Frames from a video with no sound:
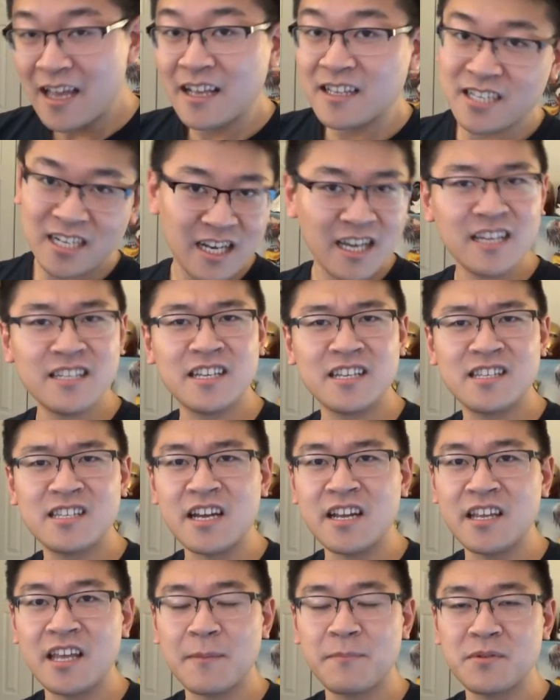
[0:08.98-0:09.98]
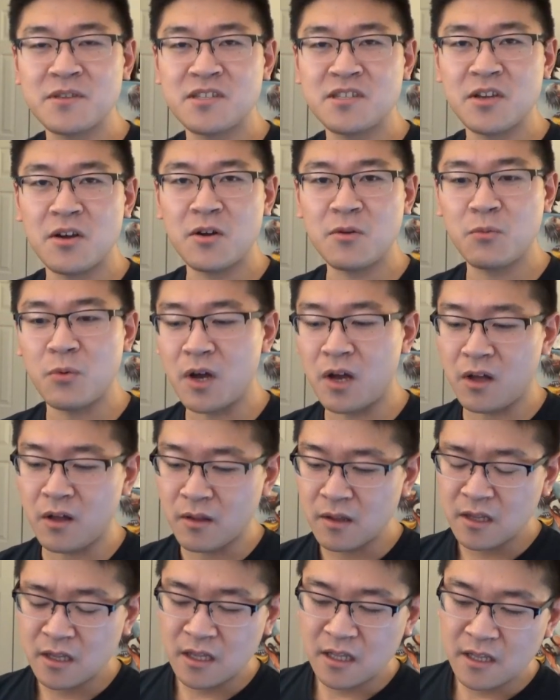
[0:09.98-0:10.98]
Today's exciting episode,
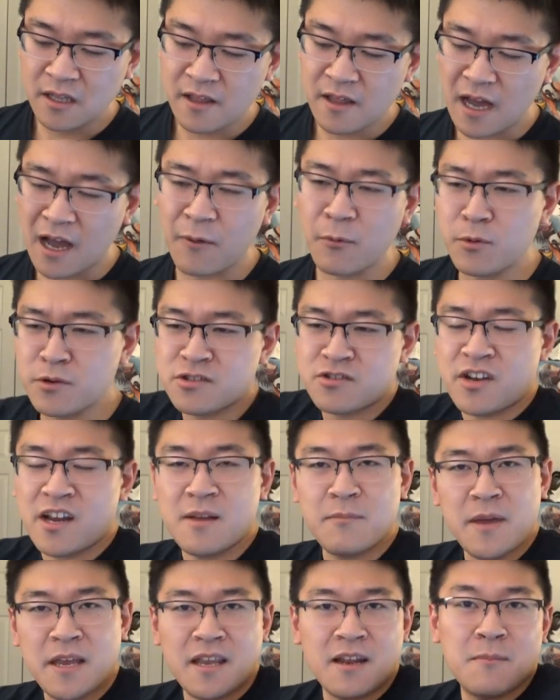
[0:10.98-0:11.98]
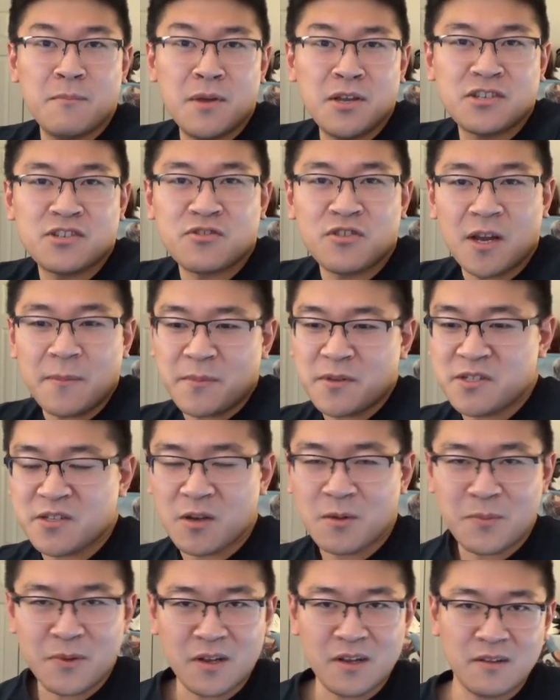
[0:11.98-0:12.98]
well, I was trying to make it a mystery
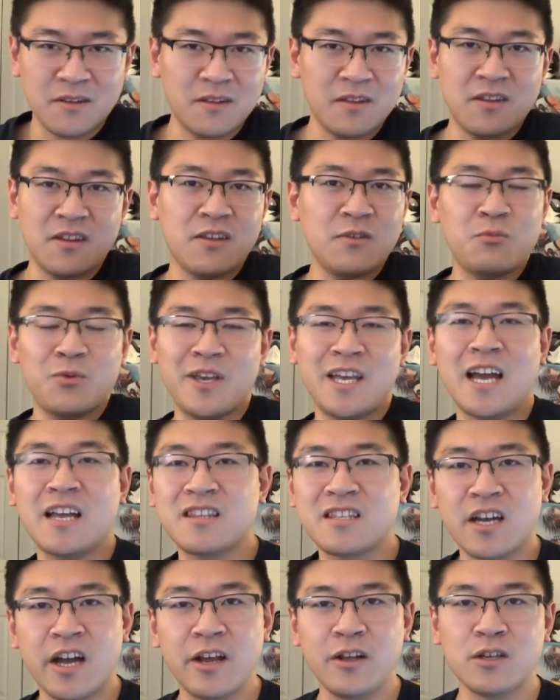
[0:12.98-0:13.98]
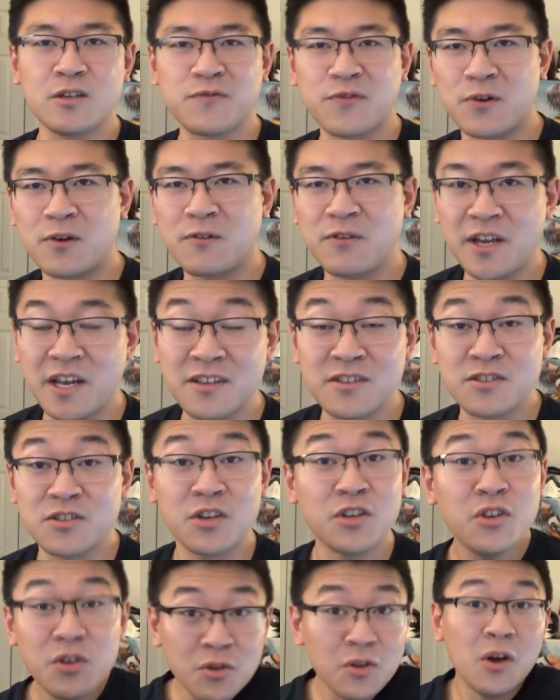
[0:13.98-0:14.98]
episode, but we got titles for a reason,
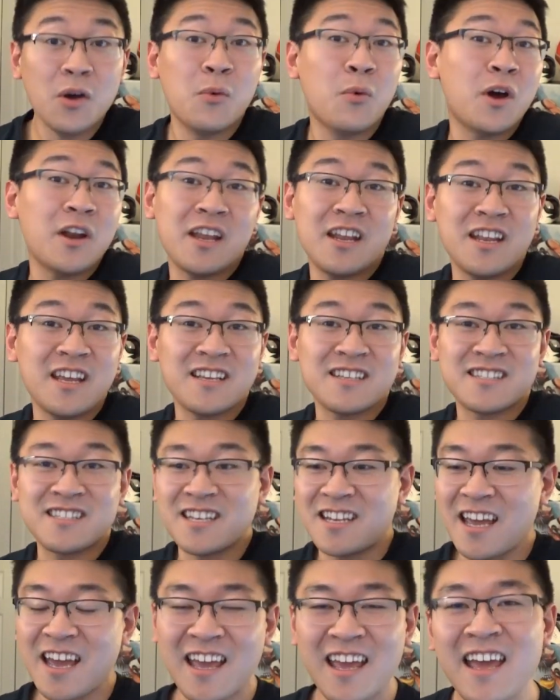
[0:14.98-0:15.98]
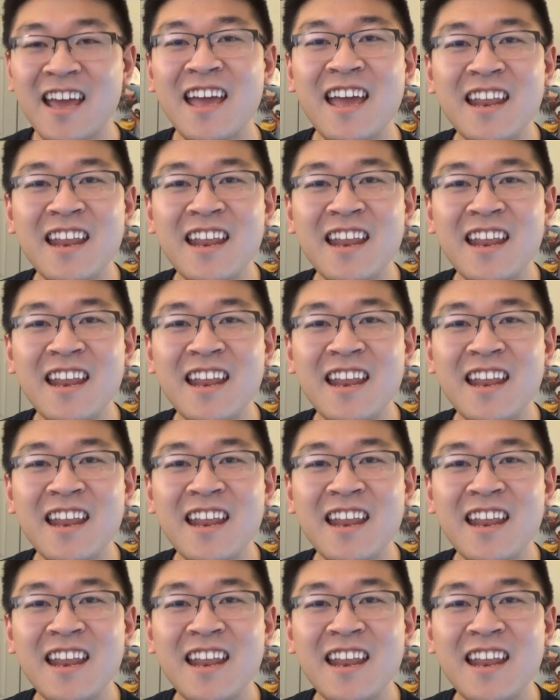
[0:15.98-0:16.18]
so you know what it is today.